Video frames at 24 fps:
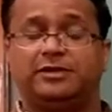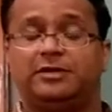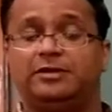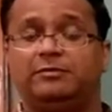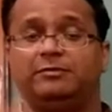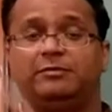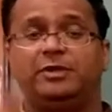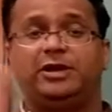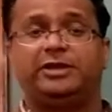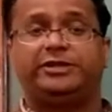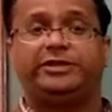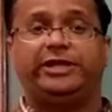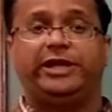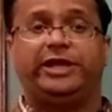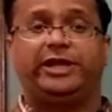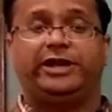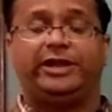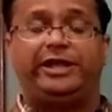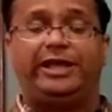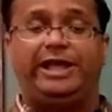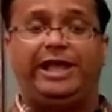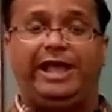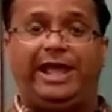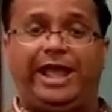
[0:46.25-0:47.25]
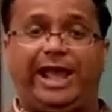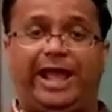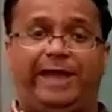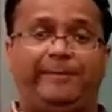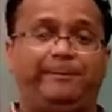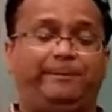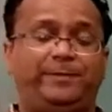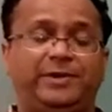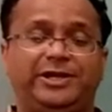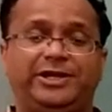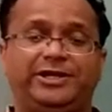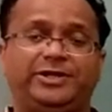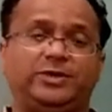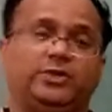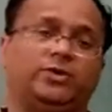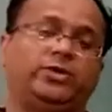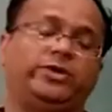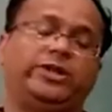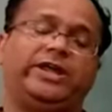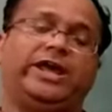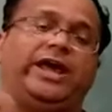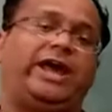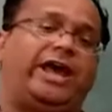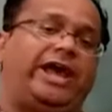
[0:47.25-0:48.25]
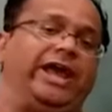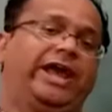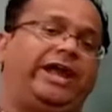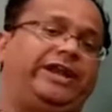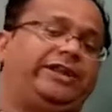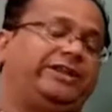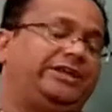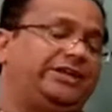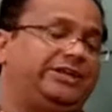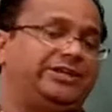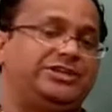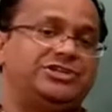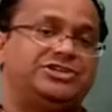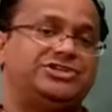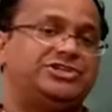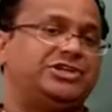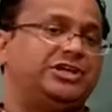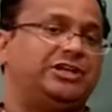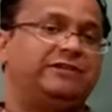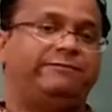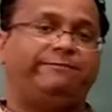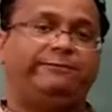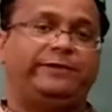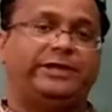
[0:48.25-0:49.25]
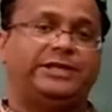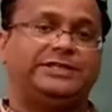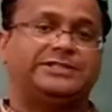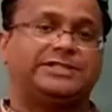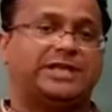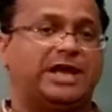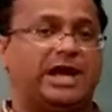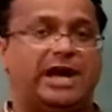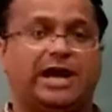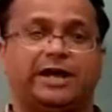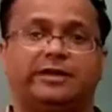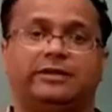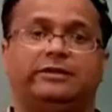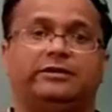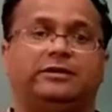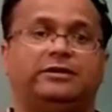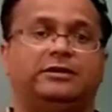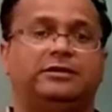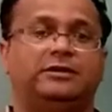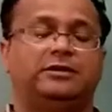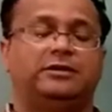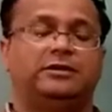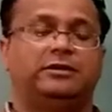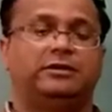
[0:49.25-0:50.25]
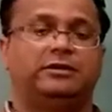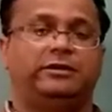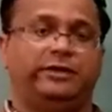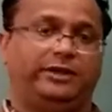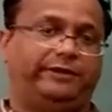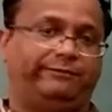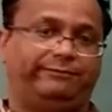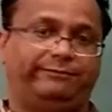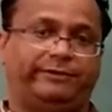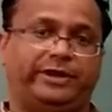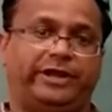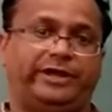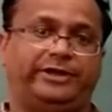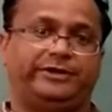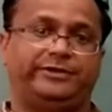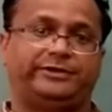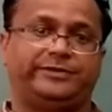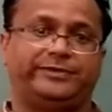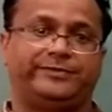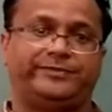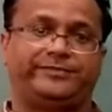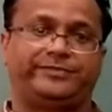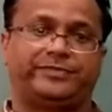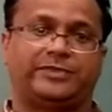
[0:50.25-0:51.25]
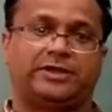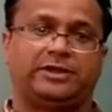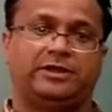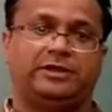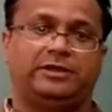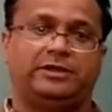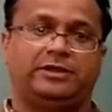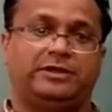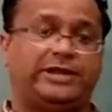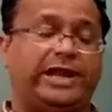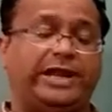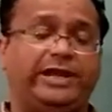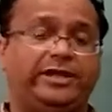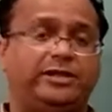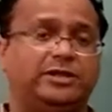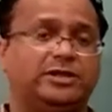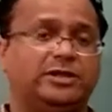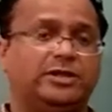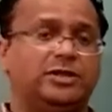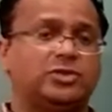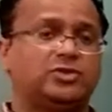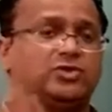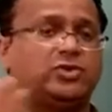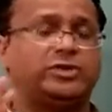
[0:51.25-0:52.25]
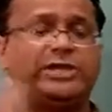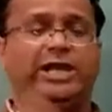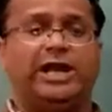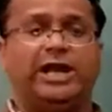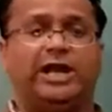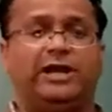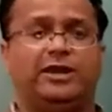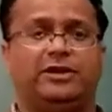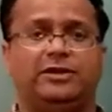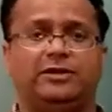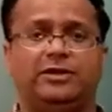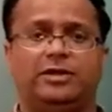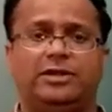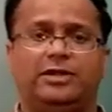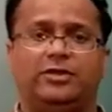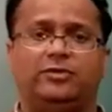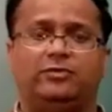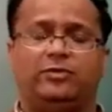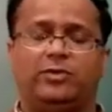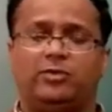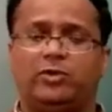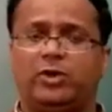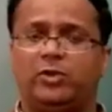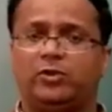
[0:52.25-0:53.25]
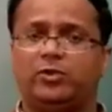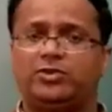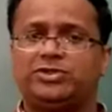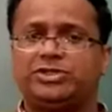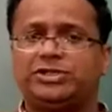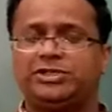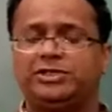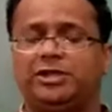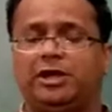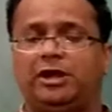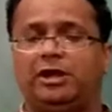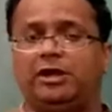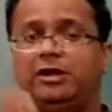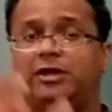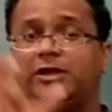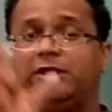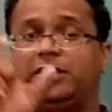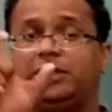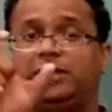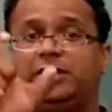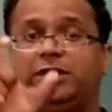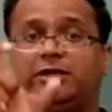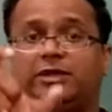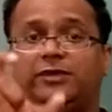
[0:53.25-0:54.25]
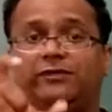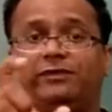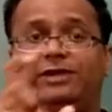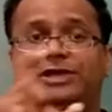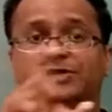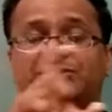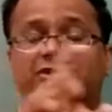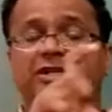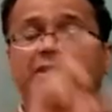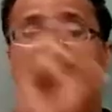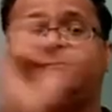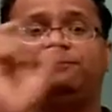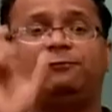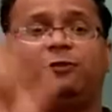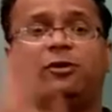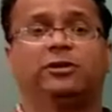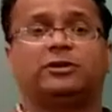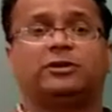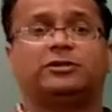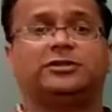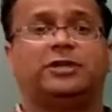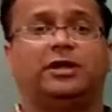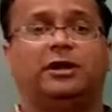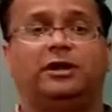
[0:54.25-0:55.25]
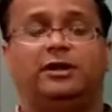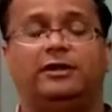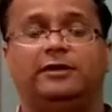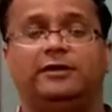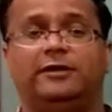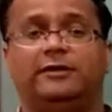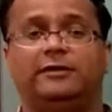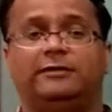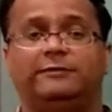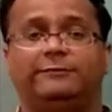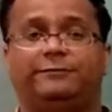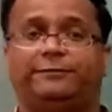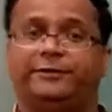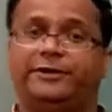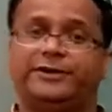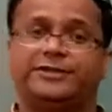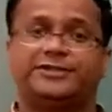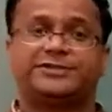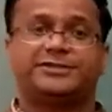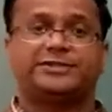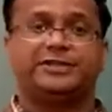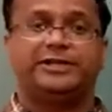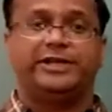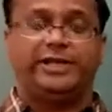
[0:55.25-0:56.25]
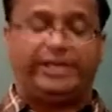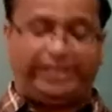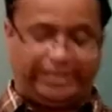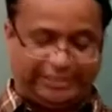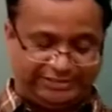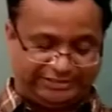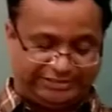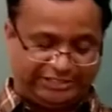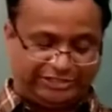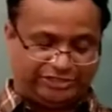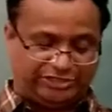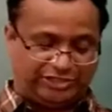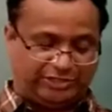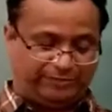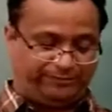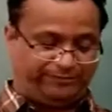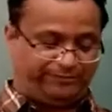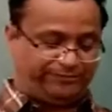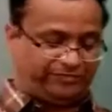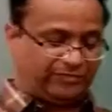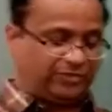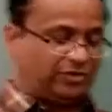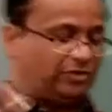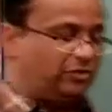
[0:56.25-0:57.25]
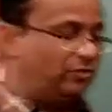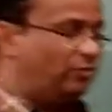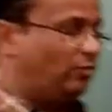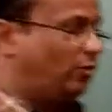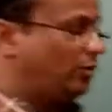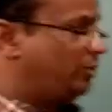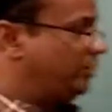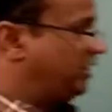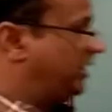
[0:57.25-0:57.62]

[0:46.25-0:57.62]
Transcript: but their amplitude and initial phase are different, right? So here we want to see the equation for the first SHM. What we